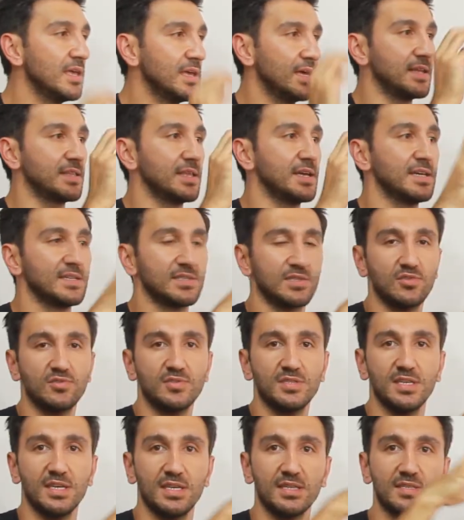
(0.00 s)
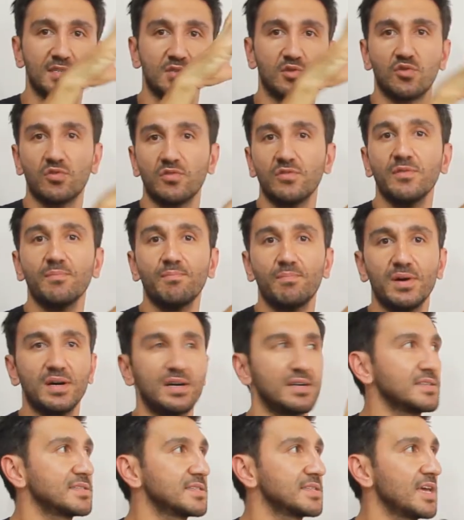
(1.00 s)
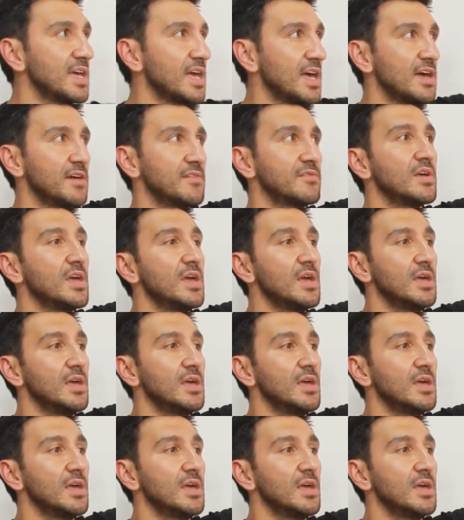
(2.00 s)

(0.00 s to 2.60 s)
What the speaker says: And as you see, these growing parts have